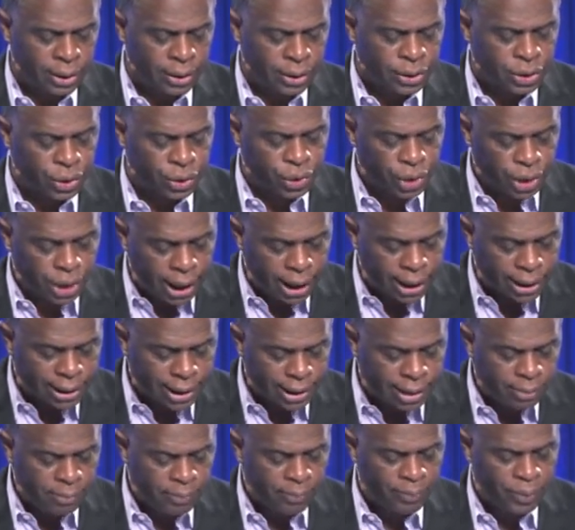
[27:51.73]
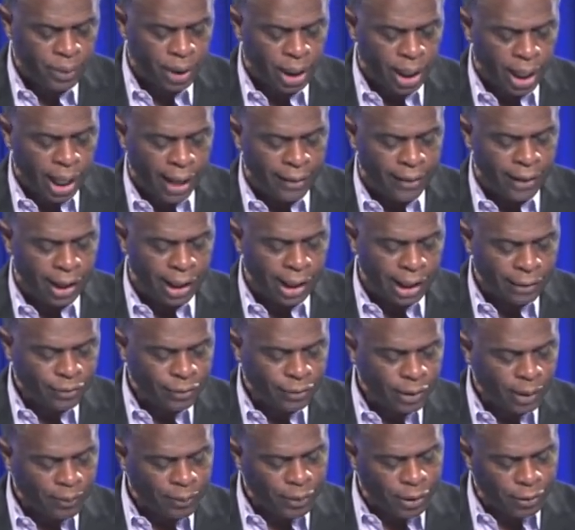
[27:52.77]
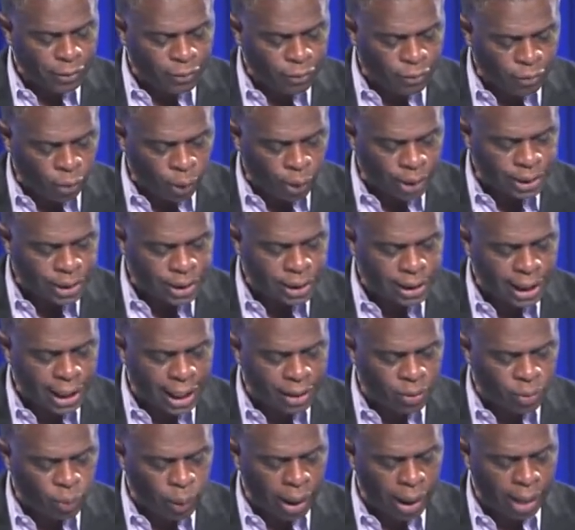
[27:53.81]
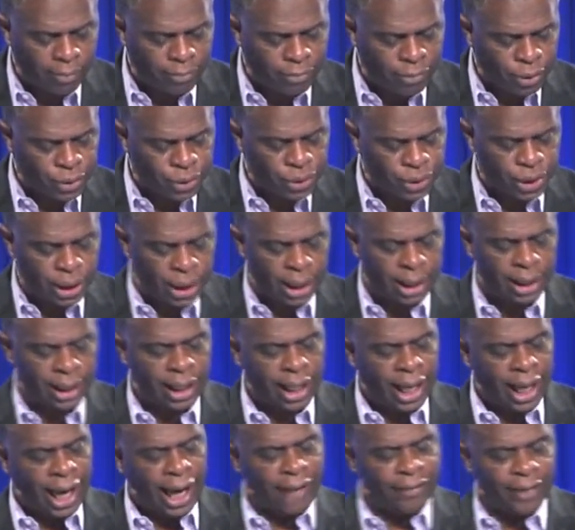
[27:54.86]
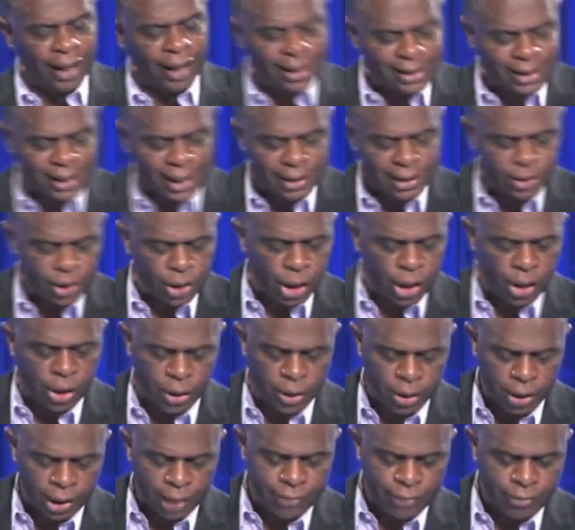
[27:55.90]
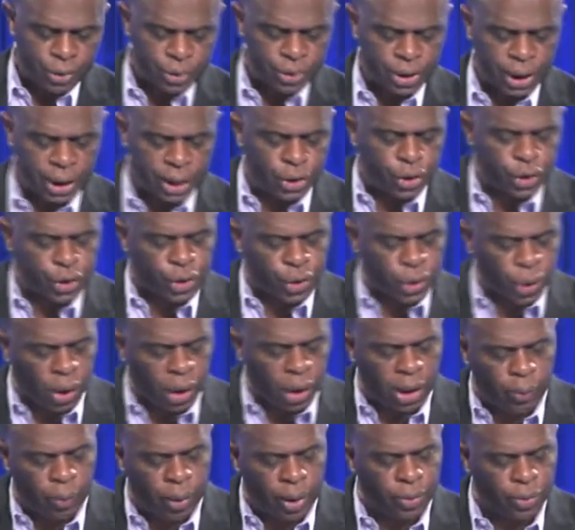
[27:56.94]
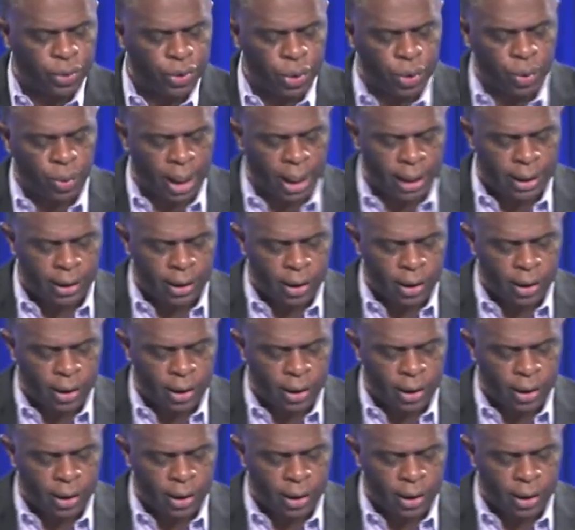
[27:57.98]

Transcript: So she kissed them, and they lifted up their voices and wept. Verse 10. And they said to her, look at verse 10, surely we will do what?